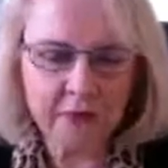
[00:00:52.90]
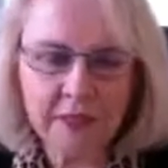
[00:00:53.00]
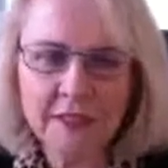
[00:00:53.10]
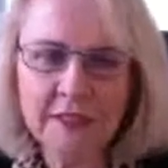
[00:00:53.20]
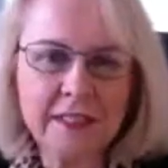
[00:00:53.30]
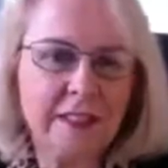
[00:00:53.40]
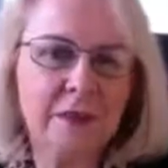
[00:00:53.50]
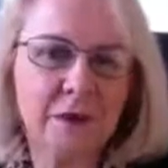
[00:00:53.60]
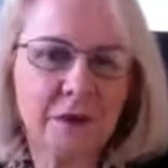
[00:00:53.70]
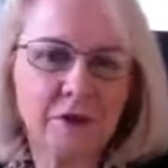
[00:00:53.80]

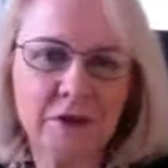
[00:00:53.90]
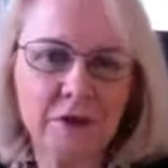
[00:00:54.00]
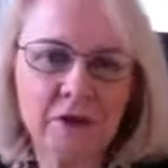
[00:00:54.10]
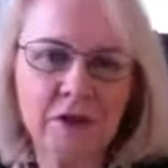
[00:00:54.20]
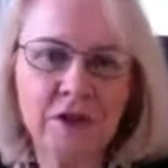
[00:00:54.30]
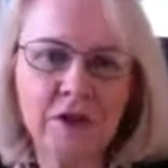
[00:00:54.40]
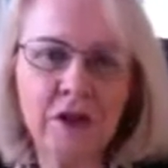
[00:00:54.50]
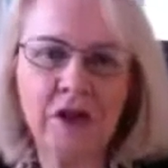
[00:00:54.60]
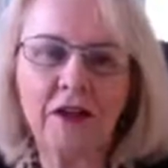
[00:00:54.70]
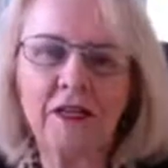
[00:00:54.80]
egotistical, whatever you choose to
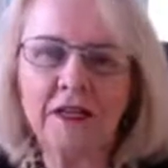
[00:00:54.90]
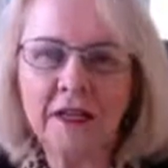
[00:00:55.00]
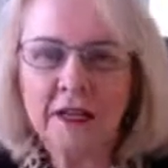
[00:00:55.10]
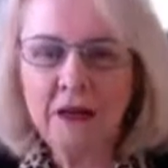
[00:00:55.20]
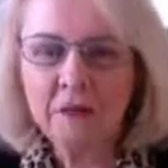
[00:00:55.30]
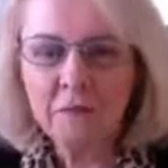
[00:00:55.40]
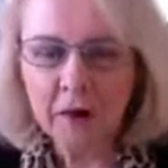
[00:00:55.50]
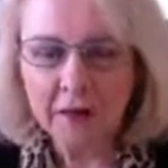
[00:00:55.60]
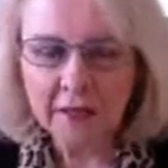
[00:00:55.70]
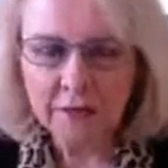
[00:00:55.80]
call it,
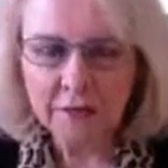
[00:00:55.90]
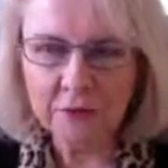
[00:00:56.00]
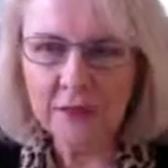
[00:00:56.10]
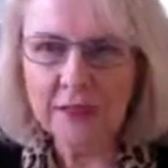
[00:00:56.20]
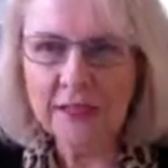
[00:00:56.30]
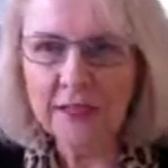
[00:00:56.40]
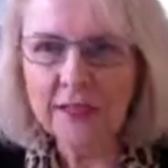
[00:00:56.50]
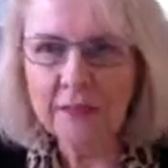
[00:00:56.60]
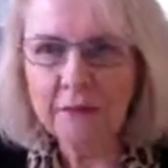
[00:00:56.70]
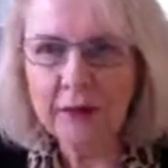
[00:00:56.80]
but it really
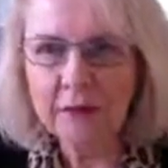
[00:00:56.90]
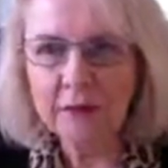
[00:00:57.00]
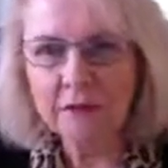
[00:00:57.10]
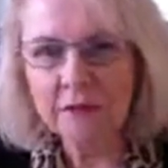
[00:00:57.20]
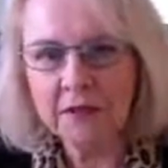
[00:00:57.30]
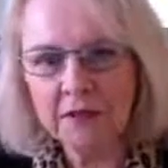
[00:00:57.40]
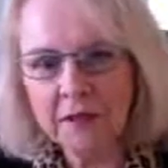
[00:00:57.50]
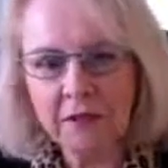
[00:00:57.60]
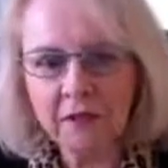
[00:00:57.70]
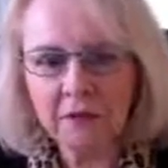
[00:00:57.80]
is about
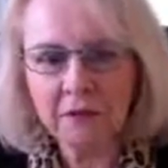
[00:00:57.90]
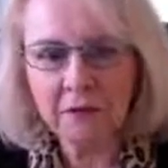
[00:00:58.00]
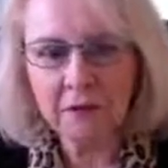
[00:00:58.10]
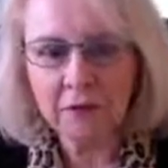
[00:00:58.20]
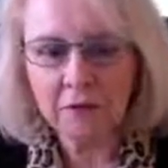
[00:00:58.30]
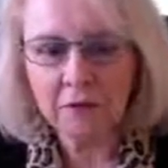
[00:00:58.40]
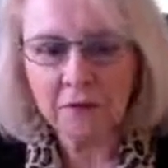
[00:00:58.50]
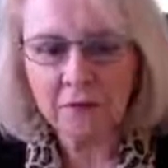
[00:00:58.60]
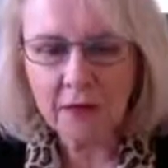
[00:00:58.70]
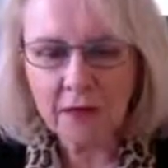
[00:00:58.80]
becoming the hero.
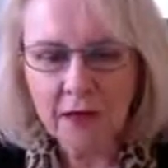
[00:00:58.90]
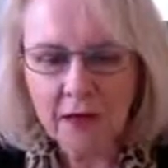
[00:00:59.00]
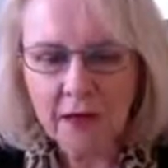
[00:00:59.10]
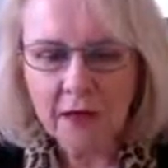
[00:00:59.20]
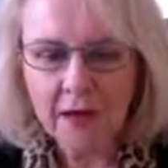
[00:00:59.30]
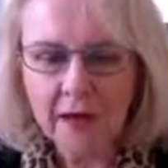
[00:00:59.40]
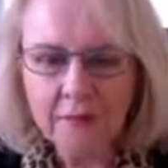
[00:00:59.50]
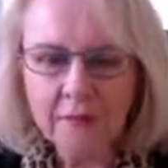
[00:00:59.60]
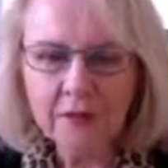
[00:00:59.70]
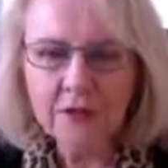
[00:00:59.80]
And I
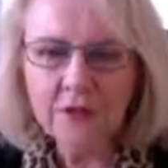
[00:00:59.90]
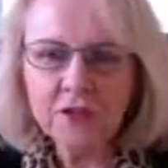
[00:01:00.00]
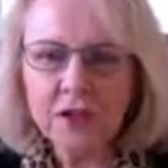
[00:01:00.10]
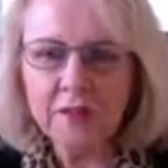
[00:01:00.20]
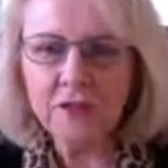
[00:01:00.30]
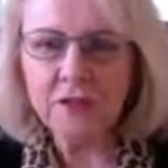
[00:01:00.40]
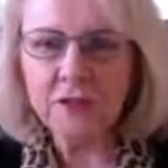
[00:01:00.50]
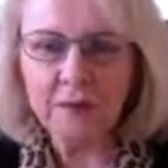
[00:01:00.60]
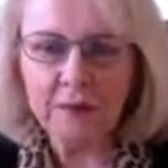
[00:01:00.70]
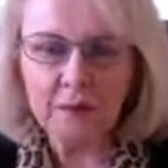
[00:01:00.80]
put this chapter
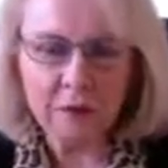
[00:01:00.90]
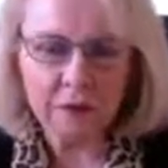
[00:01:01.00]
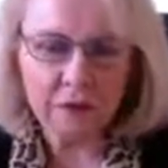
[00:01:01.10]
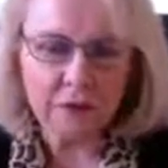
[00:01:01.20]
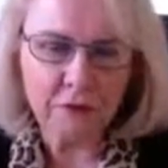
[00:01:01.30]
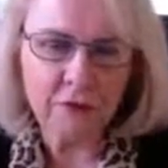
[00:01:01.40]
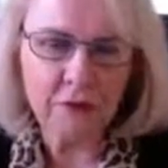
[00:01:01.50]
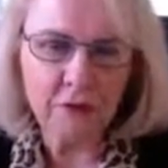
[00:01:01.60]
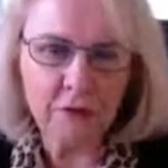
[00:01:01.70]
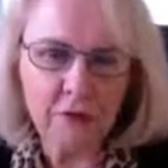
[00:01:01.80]
in my book for
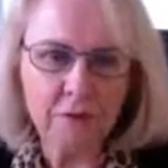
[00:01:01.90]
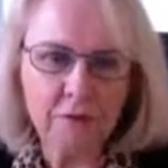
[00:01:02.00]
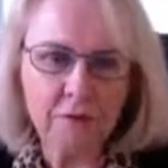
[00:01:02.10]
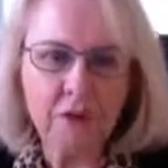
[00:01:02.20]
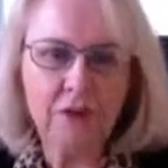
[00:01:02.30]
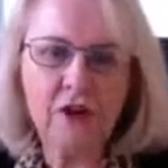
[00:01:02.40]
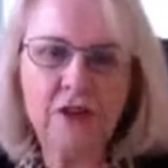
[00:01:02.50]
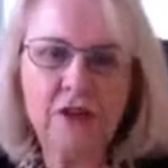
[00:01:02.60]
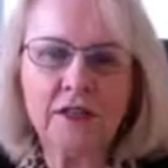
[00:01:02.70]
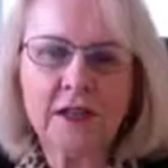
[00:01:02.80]
real women
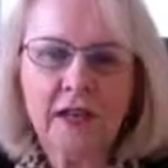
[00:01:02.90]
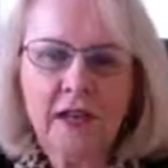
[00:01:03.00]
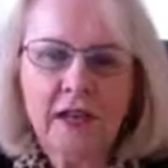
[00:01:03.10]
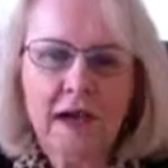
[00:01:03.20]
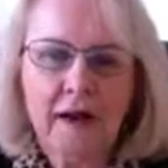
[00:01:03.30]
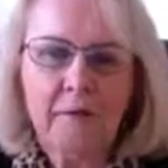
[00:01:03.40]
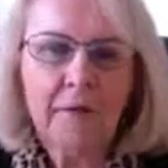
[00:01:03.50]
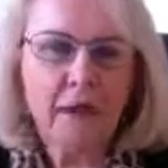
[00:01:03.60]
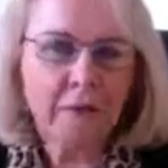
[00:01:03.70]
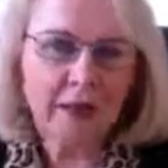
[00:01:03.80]
because,
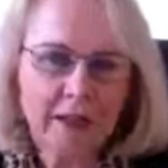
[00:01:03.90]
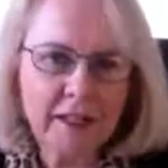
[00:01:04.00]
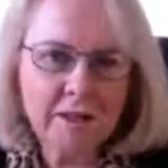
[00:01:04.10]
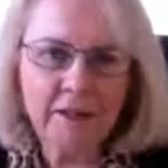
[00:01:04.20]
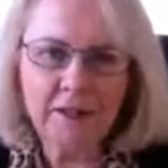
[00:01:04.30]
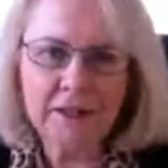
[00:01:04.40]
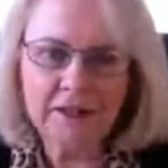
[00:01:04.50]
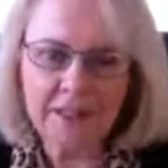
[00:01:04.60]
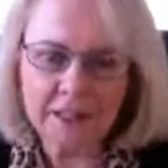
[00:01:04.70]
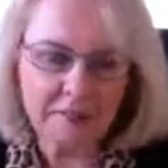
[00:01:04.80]
in experience,
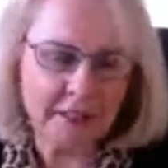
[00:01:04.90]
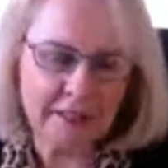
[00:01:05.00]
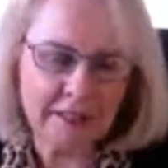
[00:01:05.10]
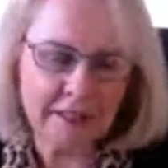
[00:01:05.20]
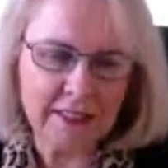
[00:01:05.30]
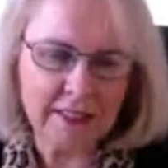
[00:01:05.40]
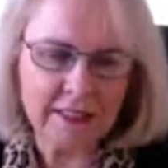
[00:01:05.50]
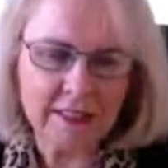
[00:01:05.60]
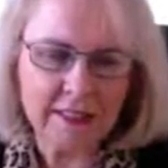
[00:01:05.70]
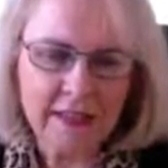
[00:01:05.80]
it has been
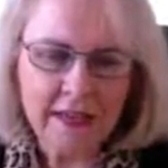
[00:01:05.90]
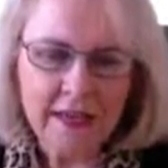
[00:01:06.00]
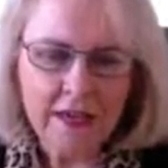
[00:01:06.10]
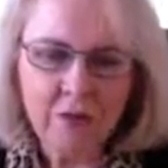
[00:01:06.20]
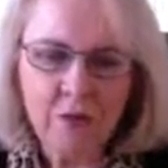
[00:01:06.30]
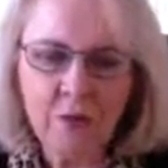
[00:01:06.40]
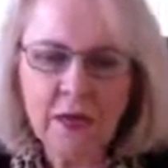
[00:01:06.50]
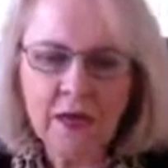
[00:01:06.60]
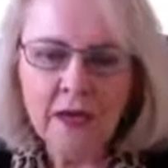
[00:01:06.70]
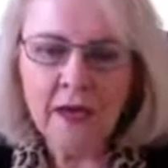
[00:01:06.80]
consistent.
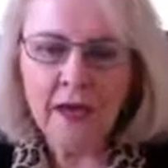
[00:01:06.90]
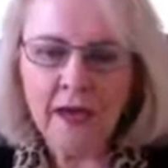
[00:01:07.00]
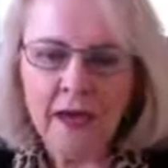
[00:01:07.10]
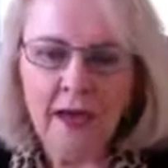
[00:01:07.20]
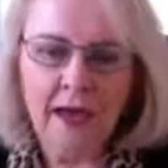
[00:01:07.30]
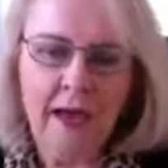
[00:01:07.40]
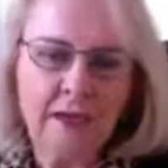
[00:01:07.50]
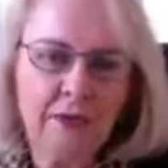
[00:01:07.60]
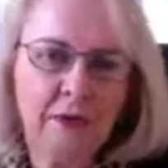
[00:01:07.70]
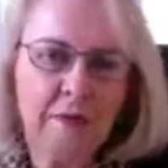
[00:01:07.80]
We,
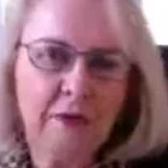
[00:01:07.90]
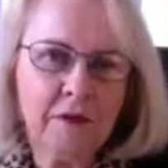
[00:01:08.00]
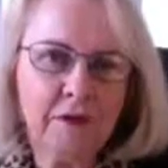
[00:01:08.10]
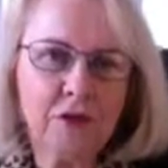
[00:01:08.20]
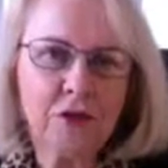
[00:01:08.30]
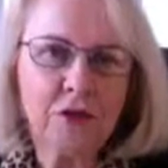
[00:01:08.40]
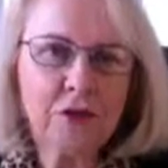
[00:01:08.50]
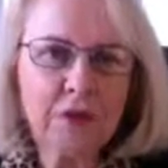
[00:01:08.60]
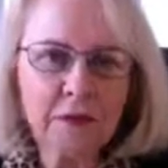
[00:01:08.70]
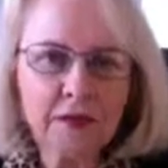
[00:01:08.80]
as women who
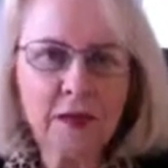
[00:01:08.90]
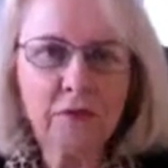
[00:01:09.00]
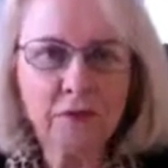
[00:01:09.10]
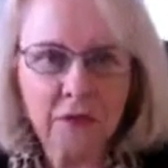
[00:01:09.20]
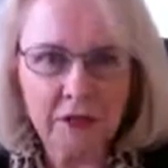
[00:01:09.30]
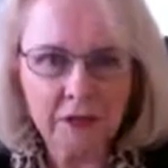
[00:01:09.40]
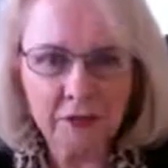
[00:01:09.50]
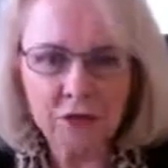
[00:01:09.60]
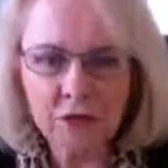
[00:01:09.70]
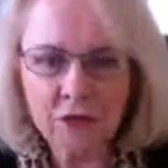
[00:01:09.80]
choose to become real,
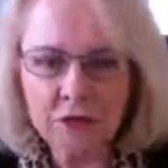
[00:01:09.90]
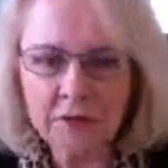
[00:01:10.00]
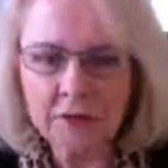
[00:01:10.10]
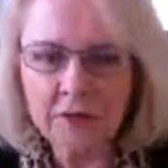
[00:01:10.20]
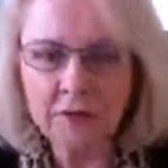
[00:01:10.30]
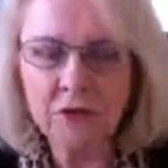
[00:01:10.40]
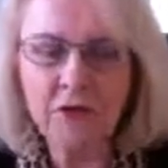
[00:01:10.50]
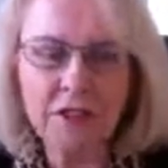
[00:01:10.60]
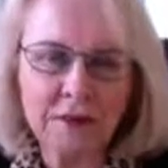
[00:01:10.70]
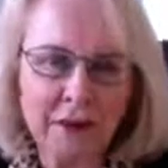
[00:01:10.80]
who choose to become
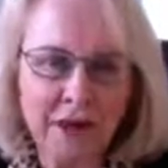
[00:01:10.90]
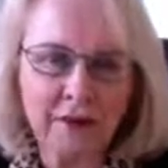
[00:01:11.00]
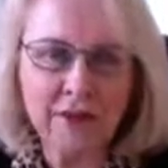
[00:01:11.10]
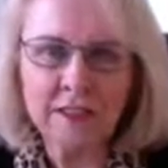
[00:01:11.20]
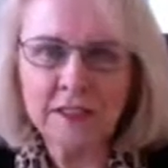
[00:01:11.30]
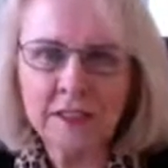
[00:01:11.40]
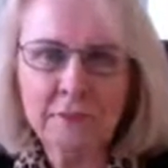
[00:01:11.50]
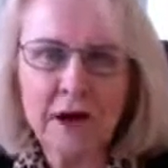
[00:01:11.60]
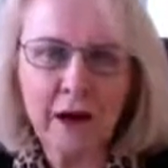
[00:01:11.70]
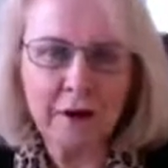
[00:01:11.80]
transparent and as
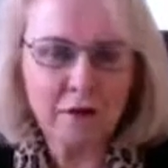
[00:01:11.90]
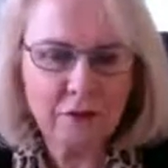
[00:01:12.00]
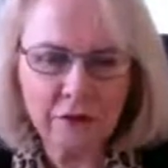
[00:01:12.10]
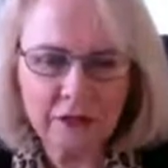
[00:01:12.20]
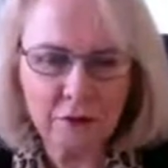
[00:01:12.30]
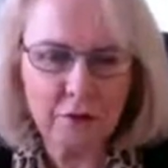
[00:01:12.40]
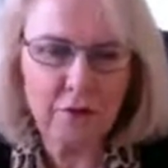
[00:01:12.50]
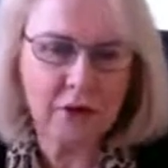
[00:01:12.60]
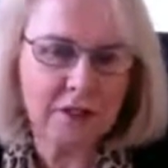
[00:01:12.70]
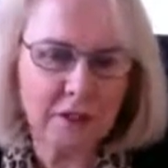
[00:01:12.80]
powerful as we're
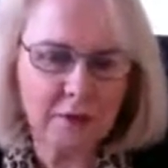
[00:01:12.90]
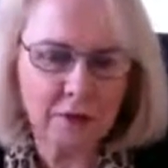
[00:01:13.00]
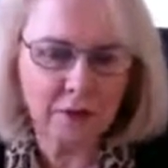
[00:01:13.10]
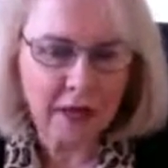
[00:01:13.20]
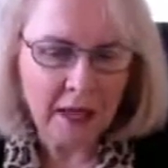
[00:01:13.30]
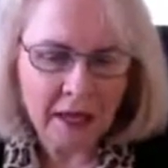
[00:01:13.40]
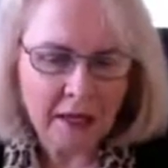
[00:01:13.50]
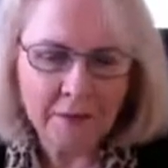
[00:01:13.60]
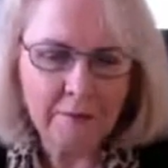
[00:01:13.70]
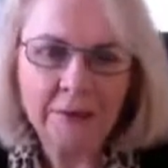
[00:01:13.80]
possible
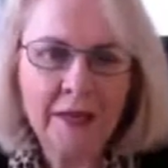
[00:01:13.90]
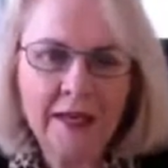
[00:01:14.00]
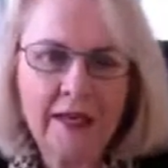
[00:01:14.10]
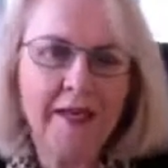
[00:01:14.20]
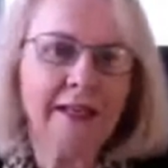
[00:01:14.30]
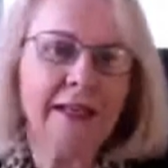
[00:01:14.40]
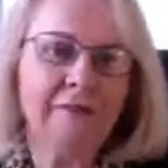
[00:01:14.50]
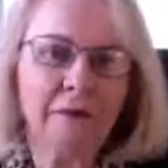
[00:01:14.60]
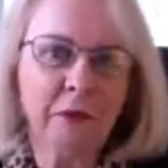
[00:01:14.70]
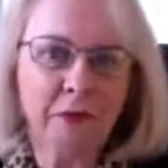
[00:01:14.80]
can be at any
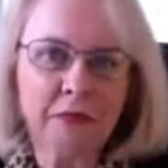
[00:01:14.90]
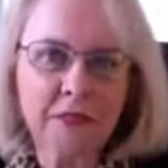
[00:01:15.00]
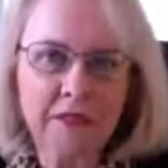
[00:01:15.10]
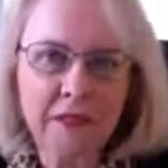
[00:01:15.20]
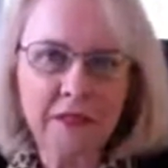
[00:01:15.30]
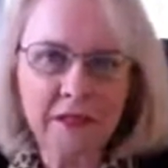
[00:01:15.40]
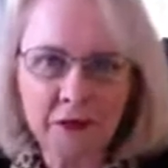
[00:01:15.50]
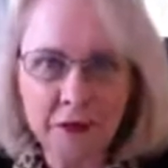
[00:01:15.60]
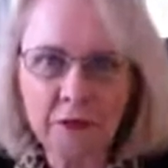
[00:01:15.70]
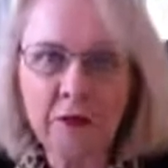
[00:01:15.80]
given moment, and
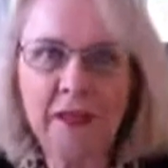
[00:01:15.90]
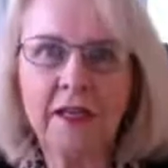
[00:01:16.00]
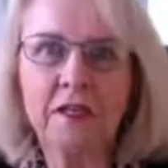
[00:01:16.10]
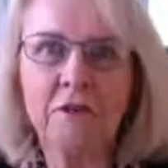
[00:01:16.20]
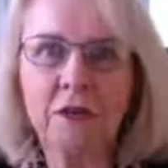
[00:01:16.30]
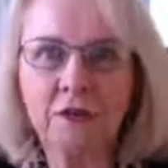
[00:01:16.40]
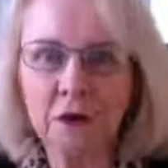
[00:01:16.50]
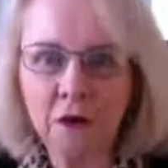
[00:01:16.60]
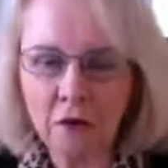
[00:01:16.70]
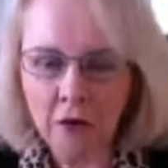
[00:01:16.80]
God willing, as we
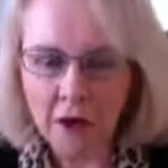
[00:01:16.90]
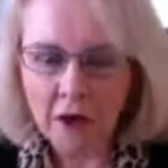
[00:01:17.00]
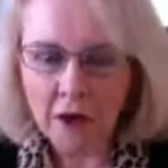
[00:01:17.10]
grow,